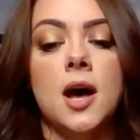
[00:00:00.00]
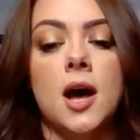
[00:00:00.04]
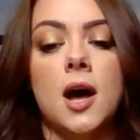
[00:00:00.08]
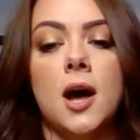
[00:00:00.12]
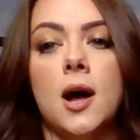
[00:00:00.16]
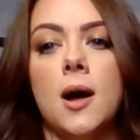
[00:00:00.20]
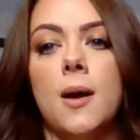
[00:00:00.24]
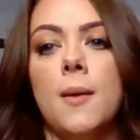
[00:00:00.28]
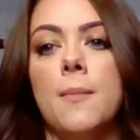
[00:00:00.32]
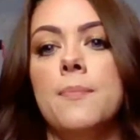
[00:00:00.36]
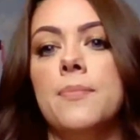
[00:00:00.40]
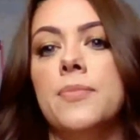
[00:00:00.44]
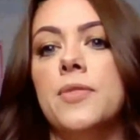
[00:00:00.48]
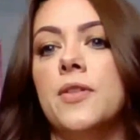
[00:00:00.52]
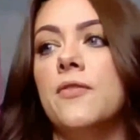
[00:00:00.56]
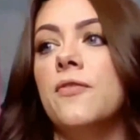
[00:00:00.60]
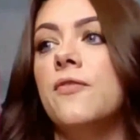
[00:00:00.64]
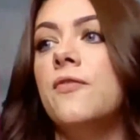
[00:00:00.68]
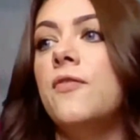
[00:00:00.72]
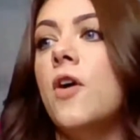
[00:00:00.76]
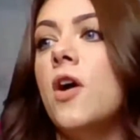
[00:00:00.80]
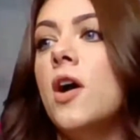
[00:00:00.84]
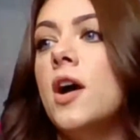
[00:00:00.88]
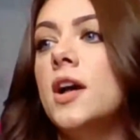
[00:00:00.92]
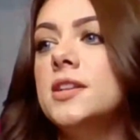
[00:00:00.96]
Um, the
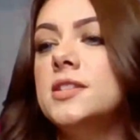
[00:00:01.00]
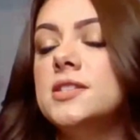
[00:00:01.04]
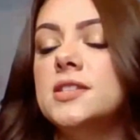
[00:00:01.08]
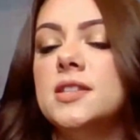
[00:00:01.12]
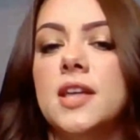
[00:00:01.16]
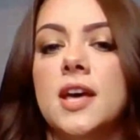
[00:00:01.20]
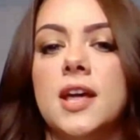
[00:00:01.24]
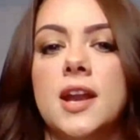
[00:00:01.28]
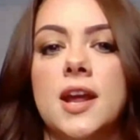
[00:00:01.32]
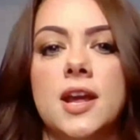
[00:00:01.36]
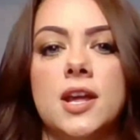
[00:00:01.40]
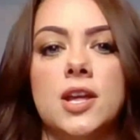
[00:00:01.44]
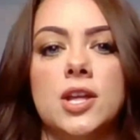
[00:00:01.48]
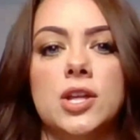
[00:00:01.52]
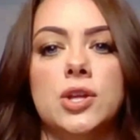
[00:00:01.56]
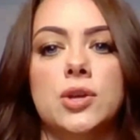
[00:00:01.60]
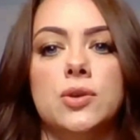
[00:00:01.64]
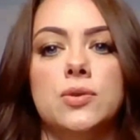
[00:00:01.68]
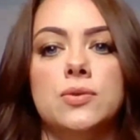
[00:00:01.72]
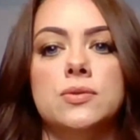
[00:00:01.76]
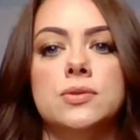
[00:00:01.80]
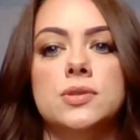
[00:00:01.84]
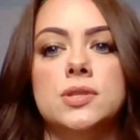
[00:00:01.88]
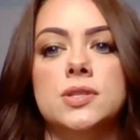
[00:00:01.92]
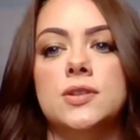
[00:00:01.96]
font that I
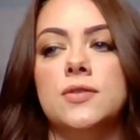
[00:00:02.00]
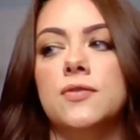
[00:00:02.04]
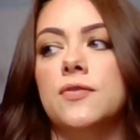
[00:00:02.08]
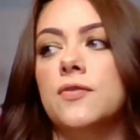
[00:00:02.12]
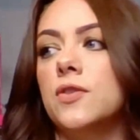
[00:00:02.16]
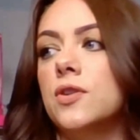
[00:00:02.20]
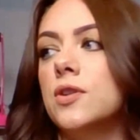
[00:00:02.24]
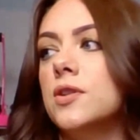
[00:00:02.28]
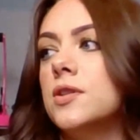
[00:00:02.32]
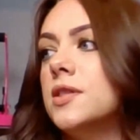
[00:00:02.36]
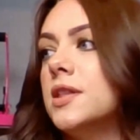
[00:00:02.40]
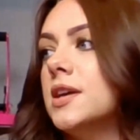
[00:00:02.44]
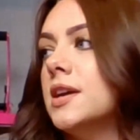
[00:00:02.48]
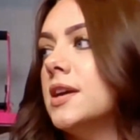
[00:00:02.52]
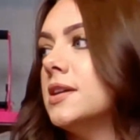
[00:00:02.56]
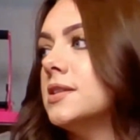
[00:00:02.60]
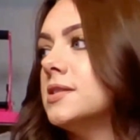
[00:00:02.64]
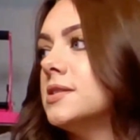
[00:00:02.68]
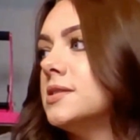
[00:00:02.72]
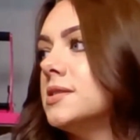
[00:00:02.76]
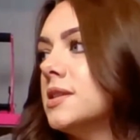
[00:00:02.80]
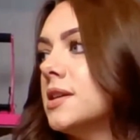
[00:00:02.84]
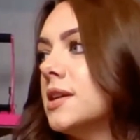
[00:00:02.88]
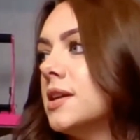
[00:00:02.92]
used for this,